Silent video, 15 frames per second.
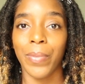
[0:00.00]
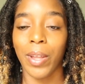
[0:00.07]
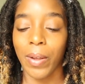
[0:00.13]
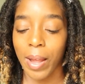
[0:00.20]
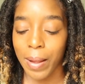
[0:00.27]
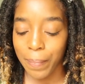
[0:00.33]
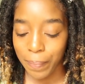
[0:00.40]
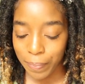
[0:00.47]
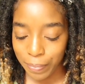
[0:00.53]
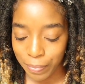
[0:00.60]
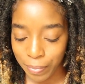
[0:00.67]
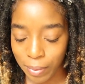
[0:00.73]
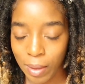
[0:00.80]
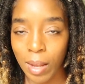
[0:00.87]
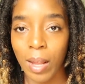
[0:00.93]
Okay,
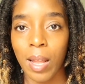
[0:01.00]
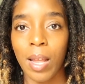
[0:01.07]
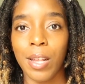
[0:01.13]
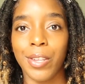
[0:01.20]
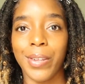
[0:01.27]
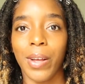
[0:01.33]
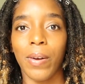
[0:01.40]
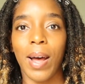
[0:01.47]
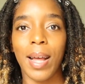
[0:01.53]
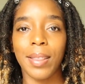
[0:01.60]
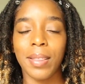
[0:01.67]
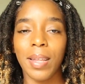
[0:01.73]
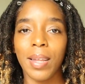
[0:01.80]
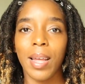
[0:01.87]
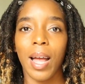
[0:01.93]
so I
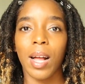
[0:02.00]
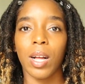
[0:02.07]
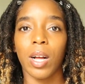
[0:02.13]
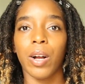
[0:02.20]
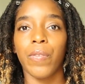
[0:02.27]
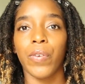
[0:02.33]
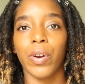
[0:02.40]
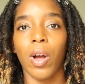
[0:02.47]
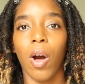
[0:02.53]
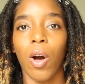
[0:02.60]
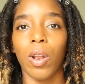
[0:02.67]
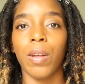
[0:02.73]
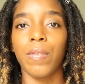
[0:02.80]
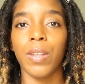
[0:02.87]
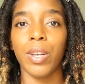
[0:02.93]
think I covered
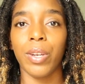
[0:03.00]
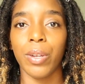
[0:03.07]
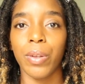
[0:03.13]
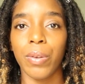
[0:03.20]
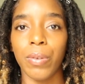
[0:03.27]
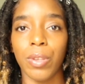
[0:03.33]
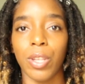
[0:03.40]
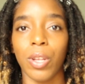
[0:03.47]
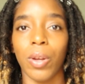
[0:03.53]
all of the do's,